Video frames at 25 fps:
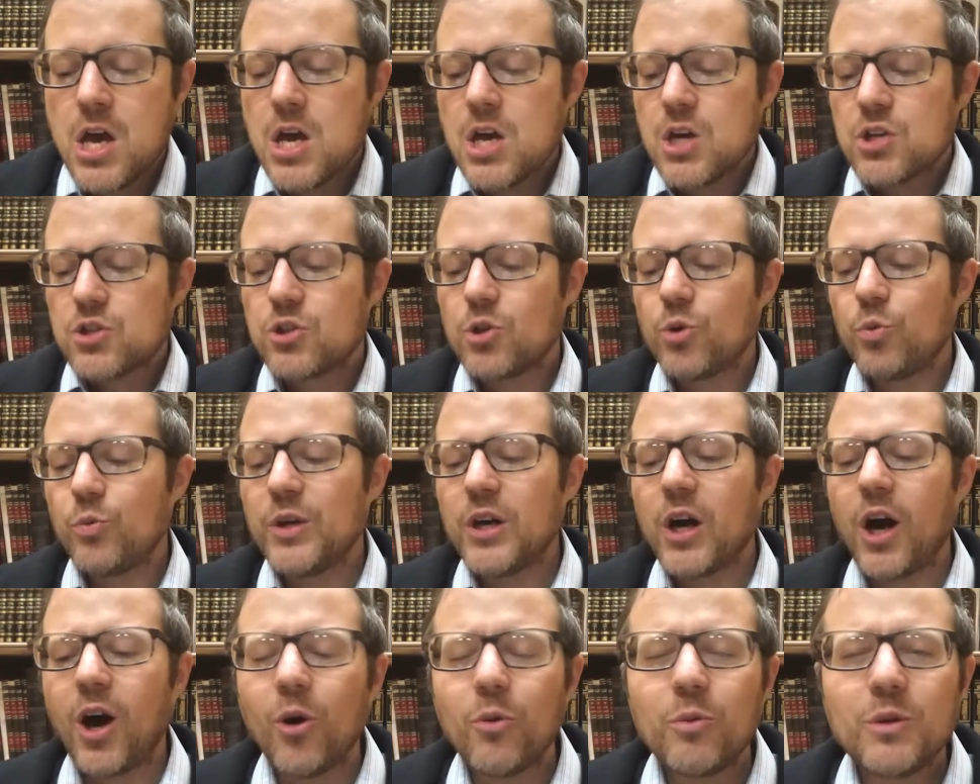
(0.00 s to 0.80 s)
so
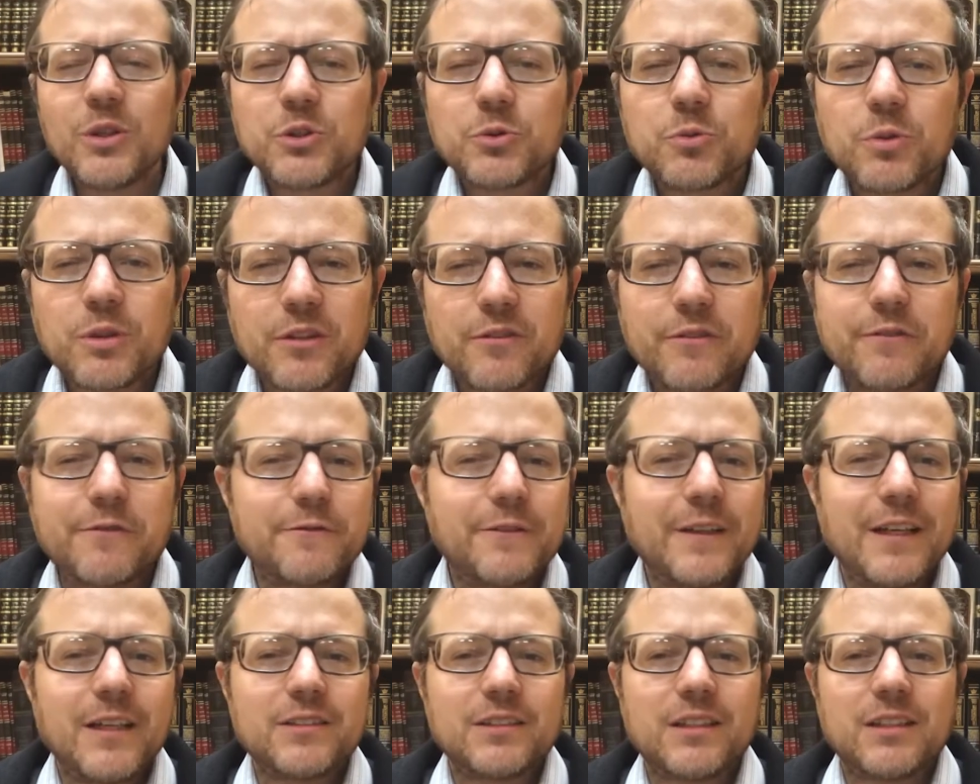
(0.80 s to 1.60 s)
we always would have
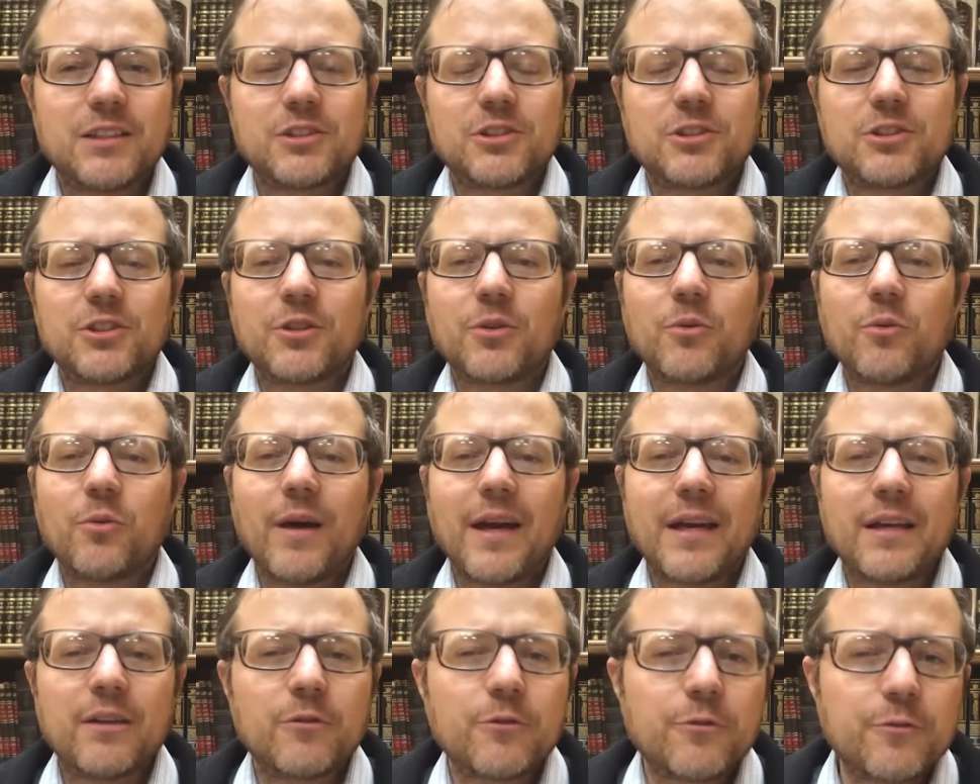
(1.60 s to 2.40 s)
felt in a certain
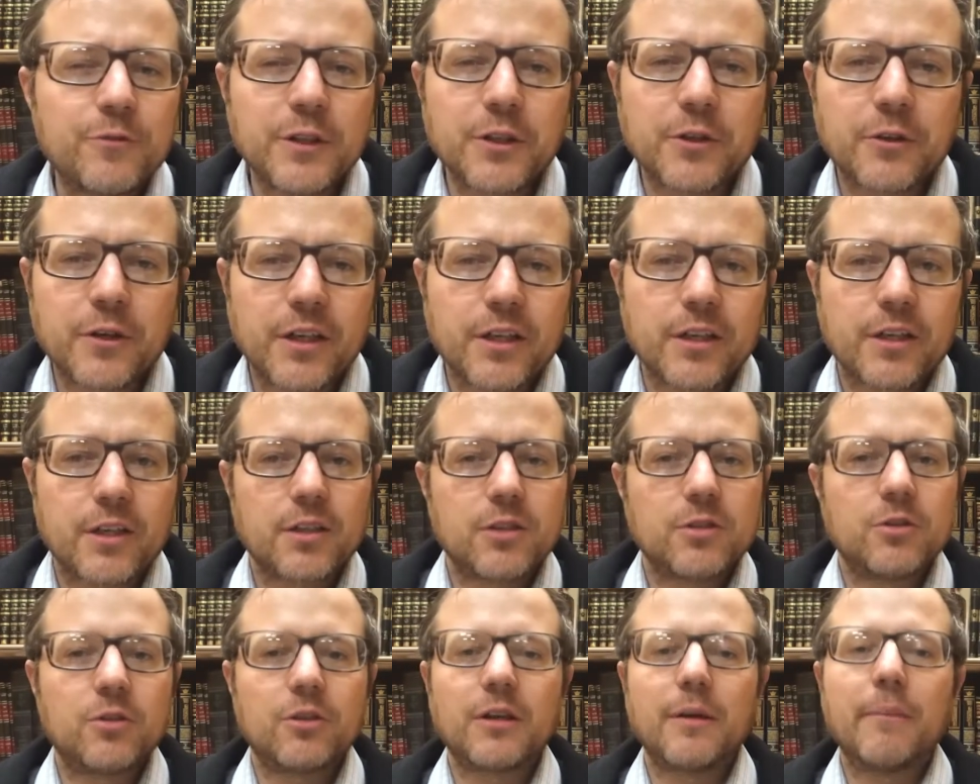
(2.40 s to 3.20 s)
way
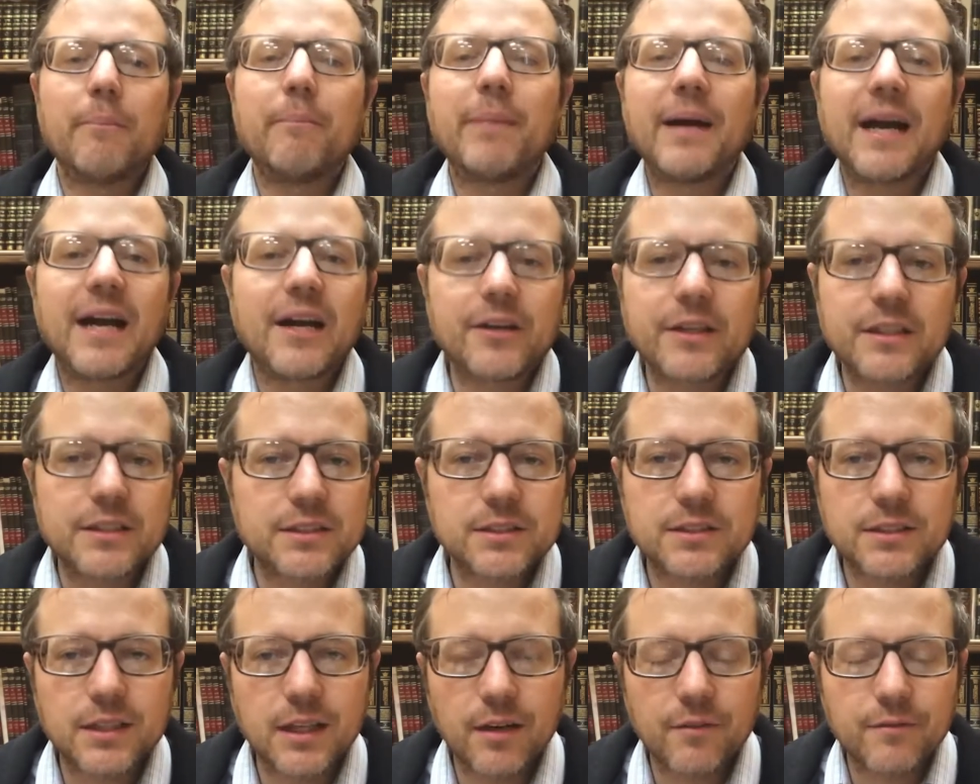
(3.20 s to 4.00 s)
inferior or
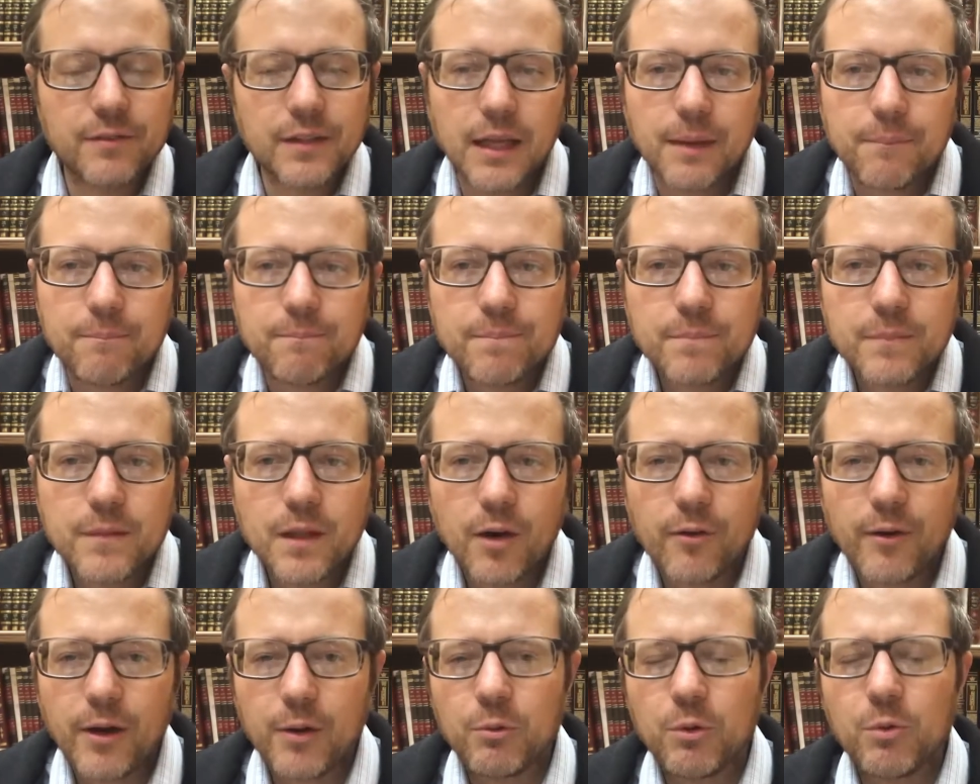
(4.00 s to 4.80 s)
embarrassed of them.
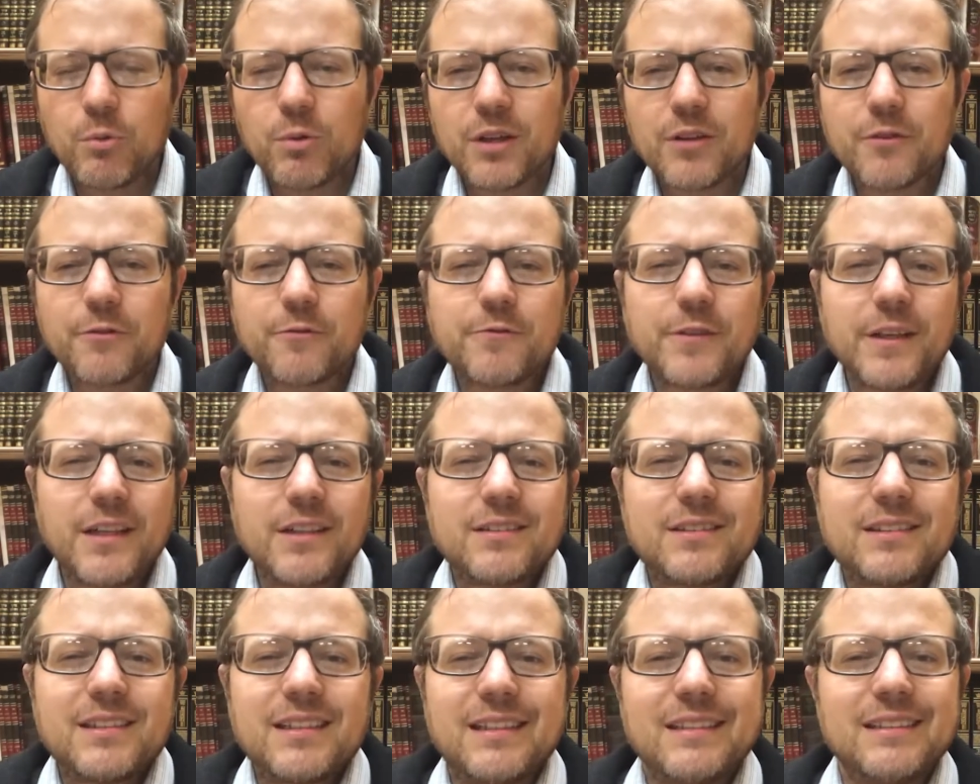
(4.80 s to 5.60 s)
All right, we would have
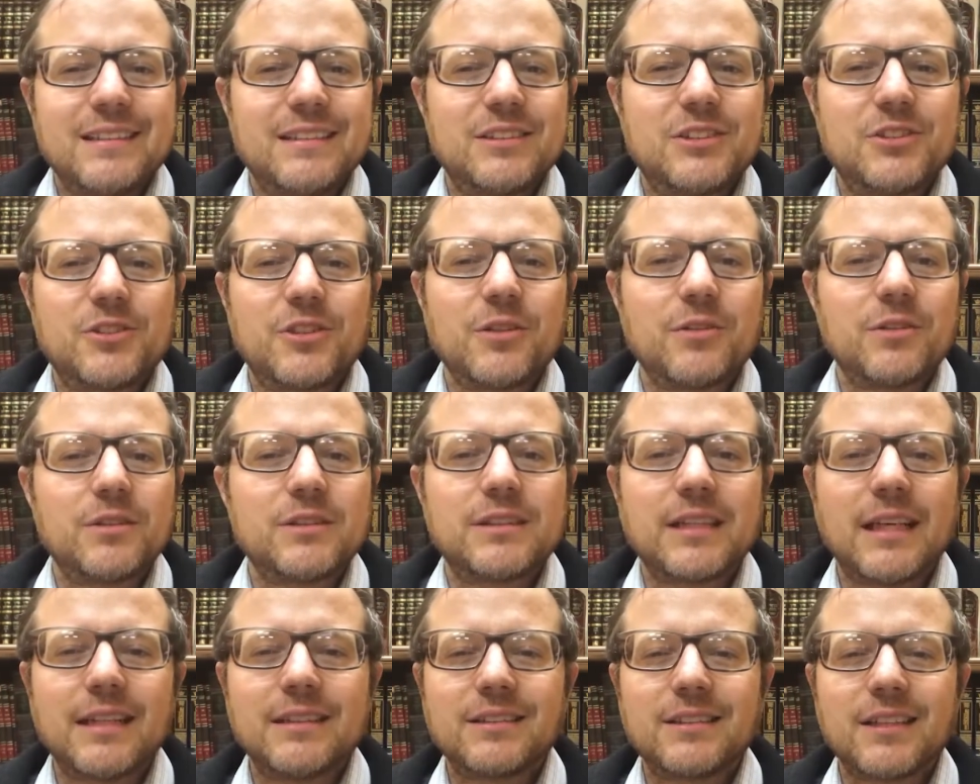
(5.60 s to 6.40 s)
felt in a certain
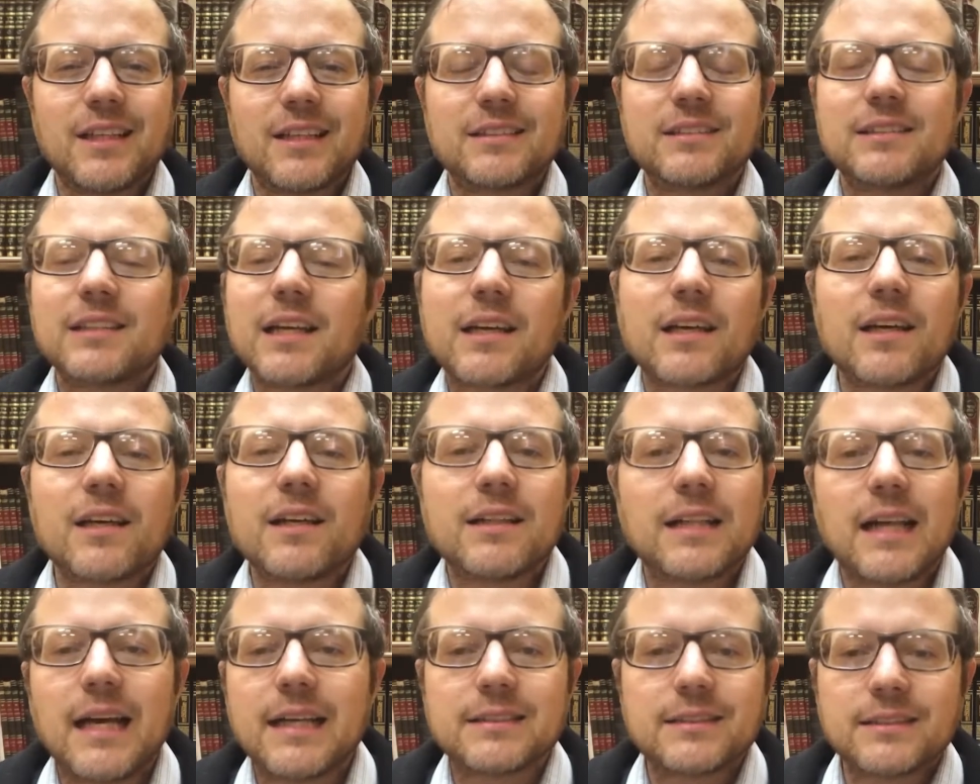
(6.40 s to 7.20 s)
sense like
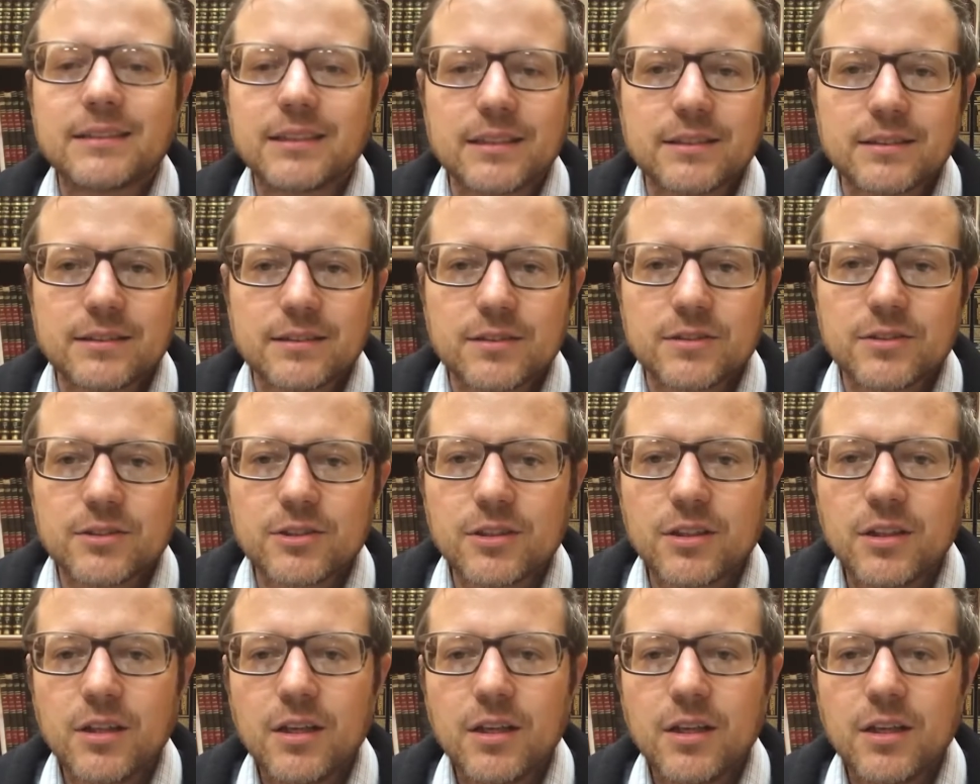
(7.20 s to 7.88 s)
second-class citizens.